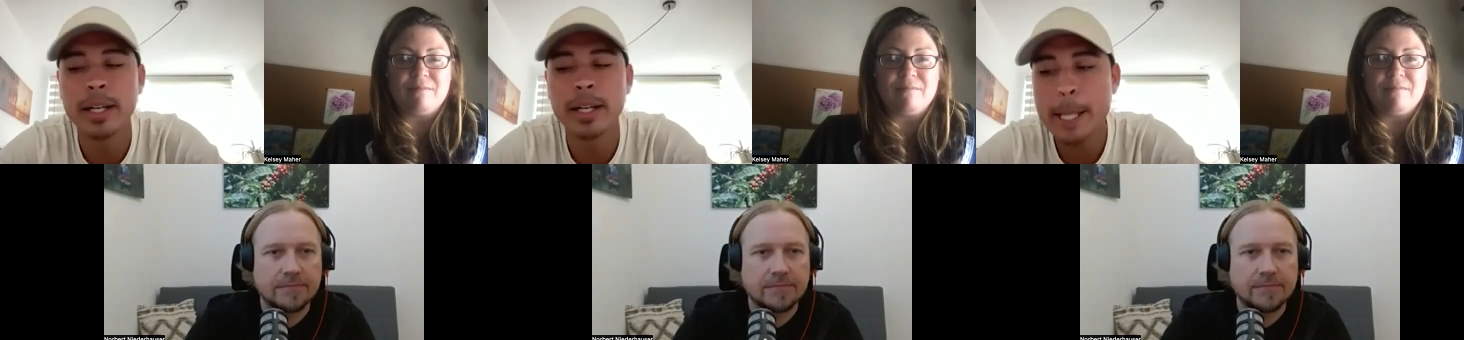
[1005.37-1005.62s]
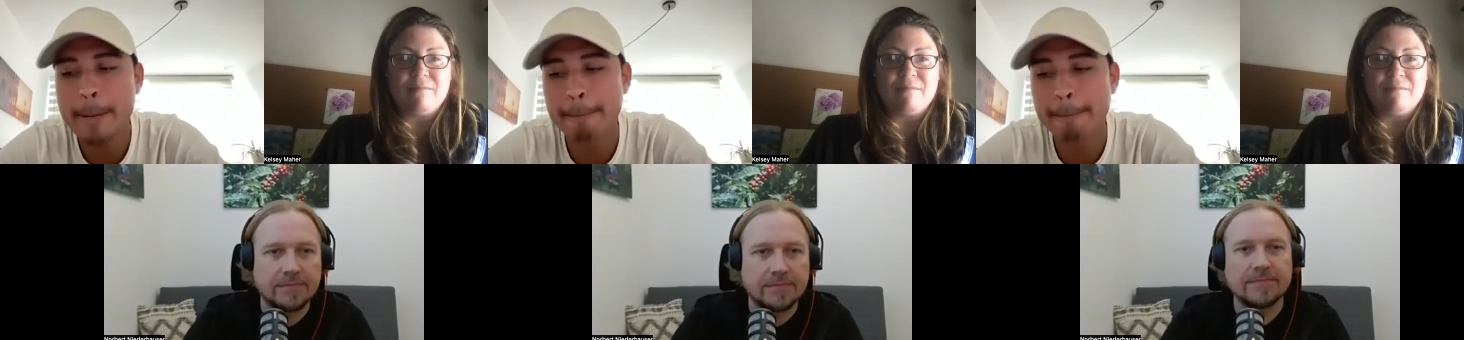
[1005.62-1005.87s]

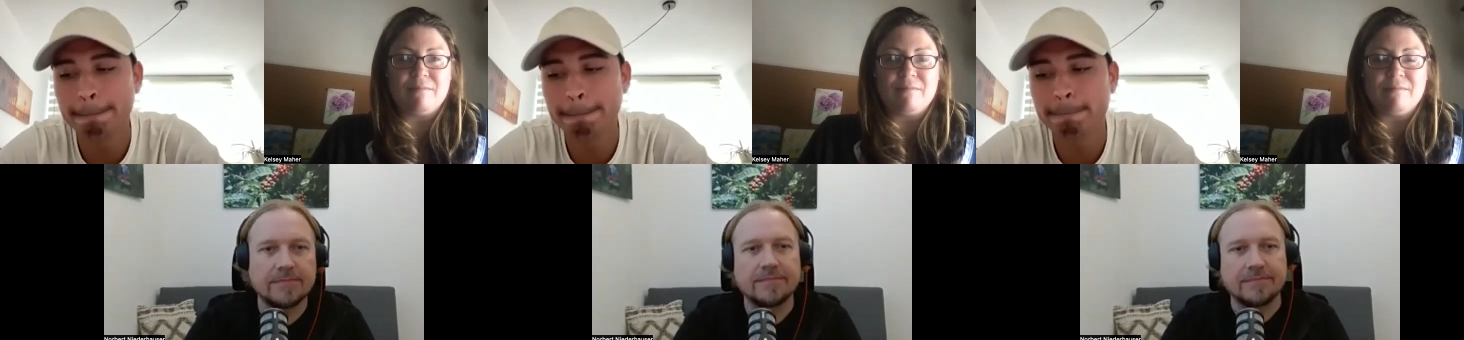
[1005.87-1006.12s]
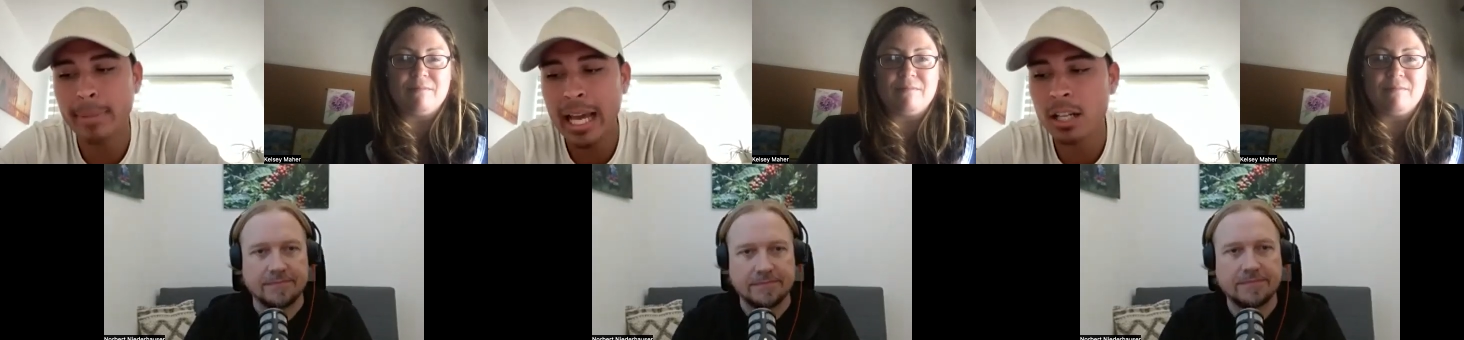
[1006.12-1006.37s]

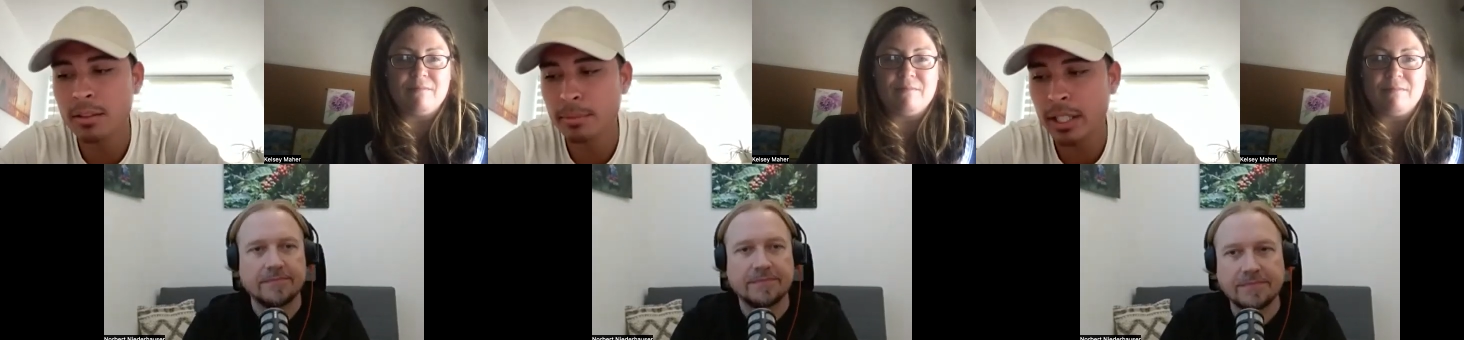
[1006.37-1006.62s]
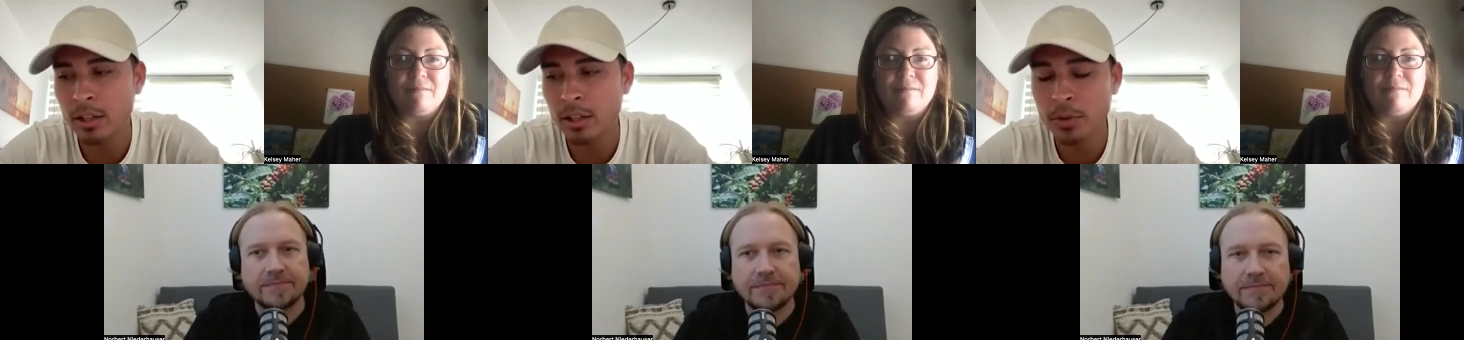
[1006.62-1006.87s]
Speaker 1: Um, that would
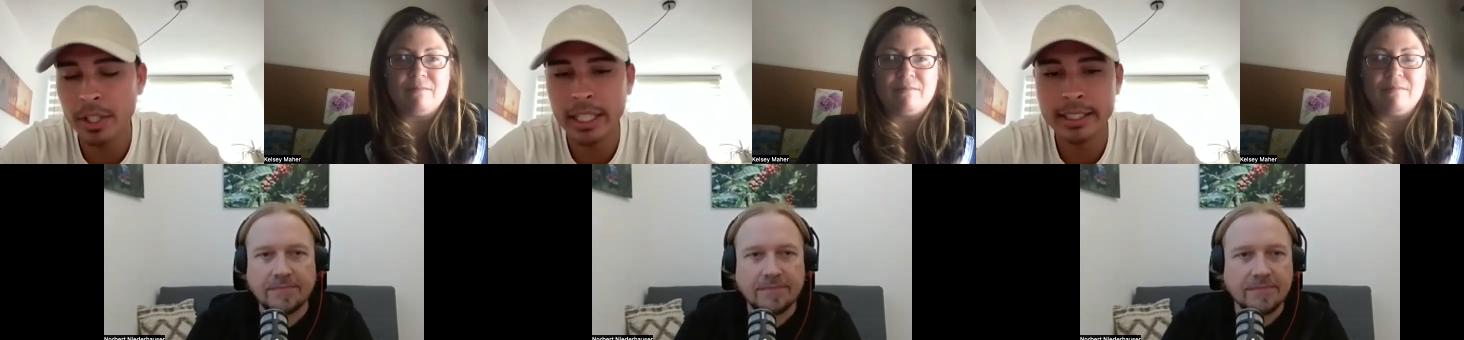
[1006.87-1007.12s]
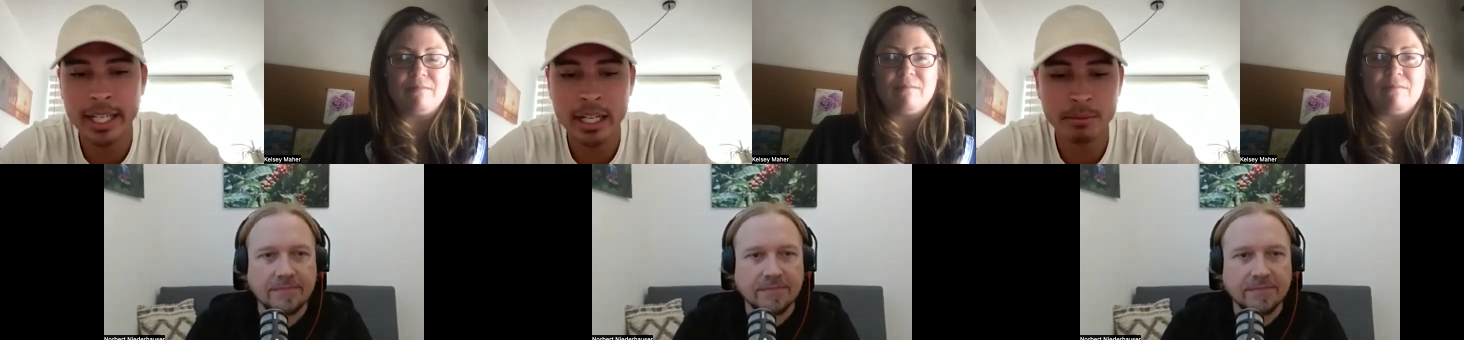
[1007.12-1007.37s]
be a really
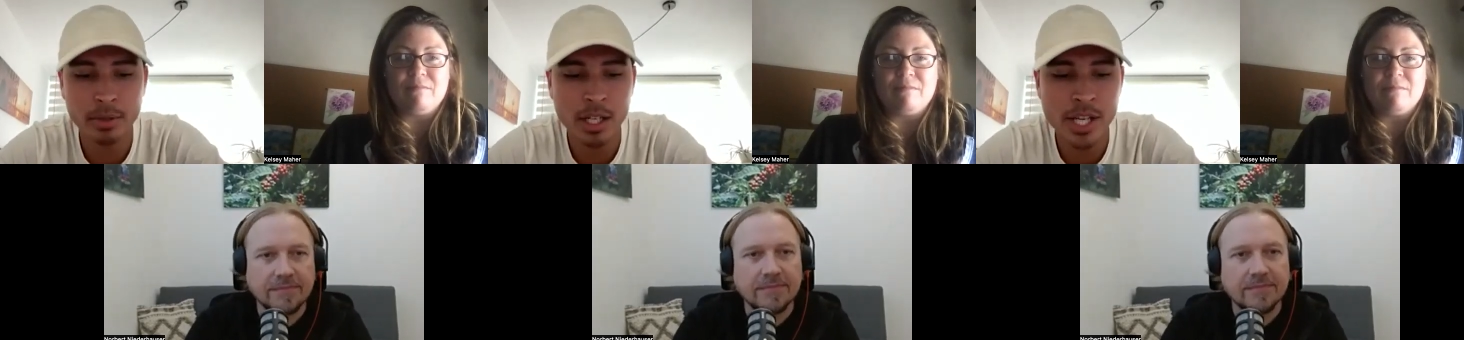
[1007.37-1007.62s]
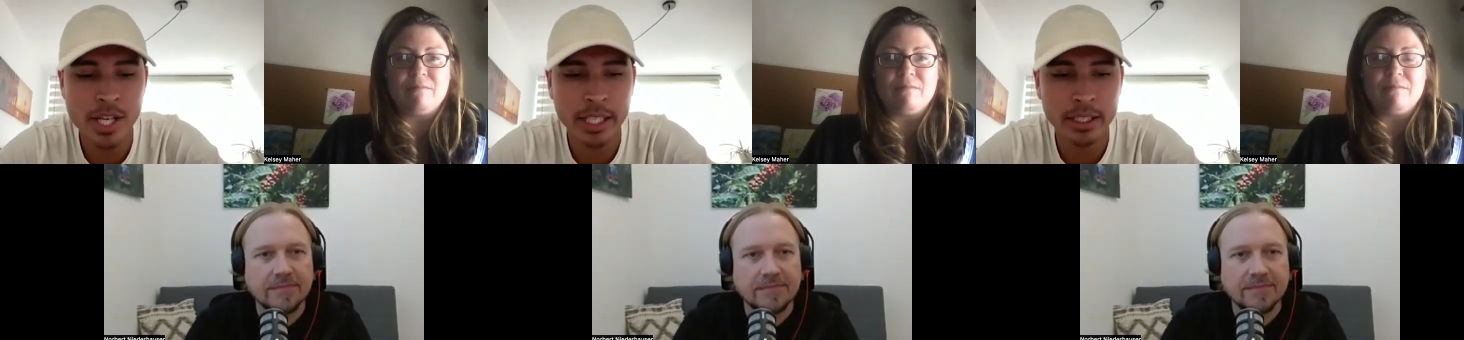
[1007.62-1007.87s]
exciting
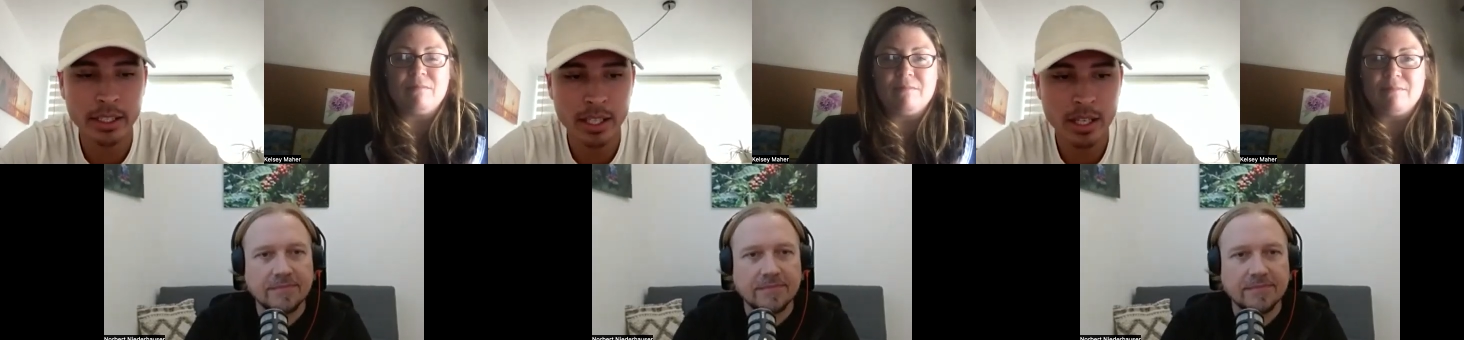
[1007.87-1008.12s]
project.